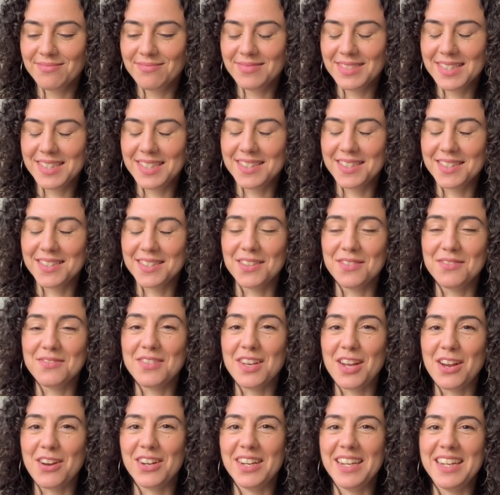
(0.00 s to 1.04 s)
this is a
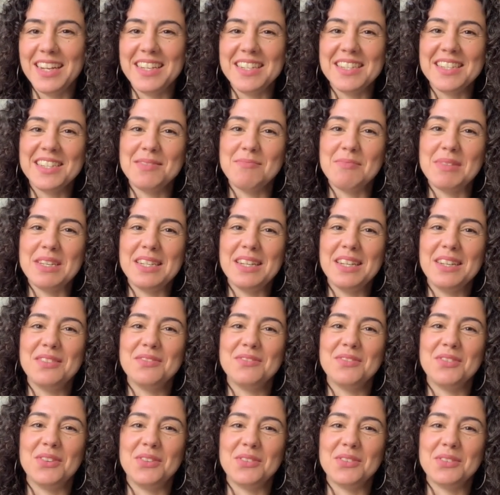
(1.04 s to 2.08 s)
very intimate and
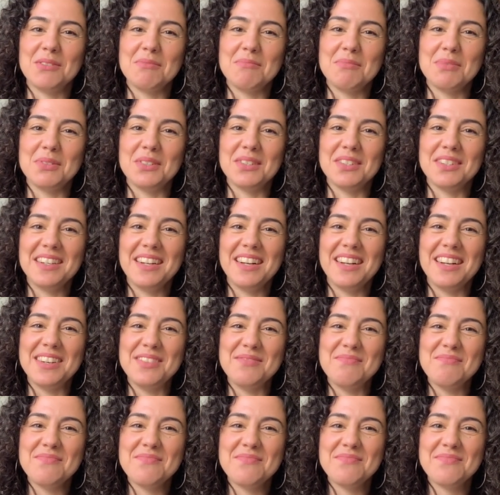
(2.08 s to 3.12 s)
vulnerable
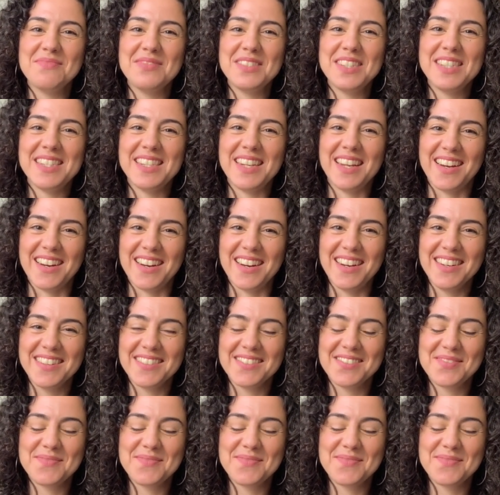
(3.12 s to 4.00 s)
share.